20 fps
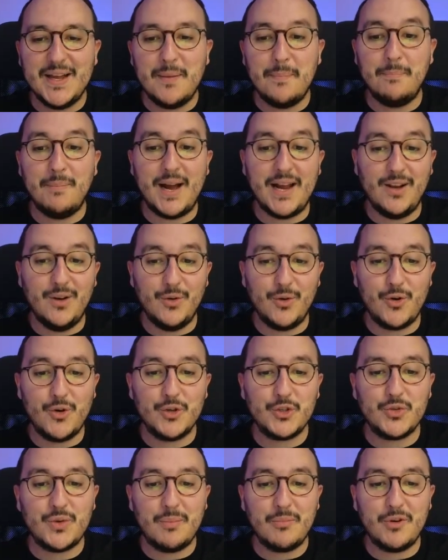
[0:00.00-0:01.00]
my logo
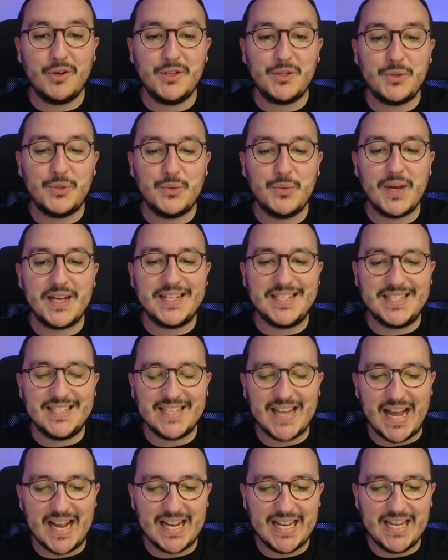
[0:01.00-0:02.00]
so i'm going to do
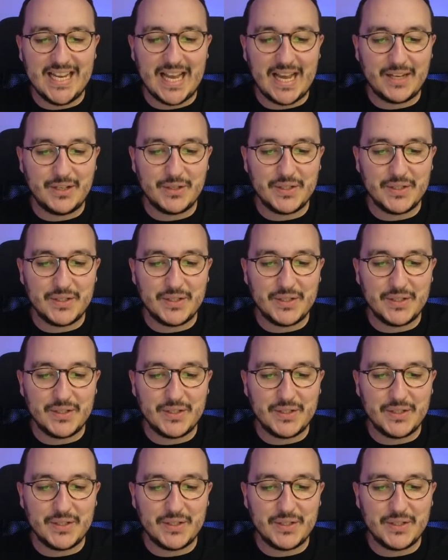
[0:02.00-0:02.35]
exactly like the